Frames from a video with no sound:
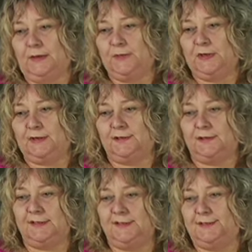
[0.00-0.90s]
because
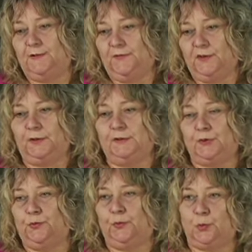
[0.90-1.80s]
it's easy to feel as
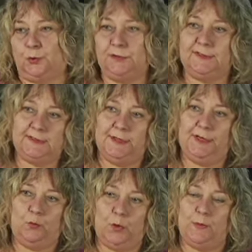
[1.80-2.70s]
though the world doesn't
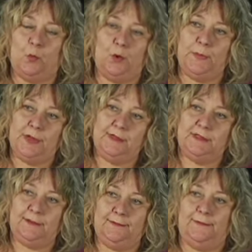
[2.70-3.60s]
need one more
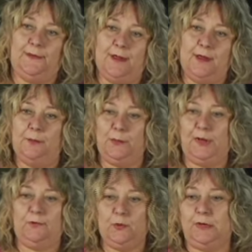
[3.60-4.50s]
painting, but
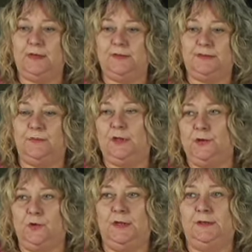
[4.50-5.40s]
everyone has something
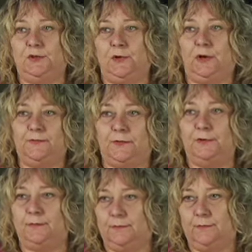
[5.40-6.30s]
unique to offer.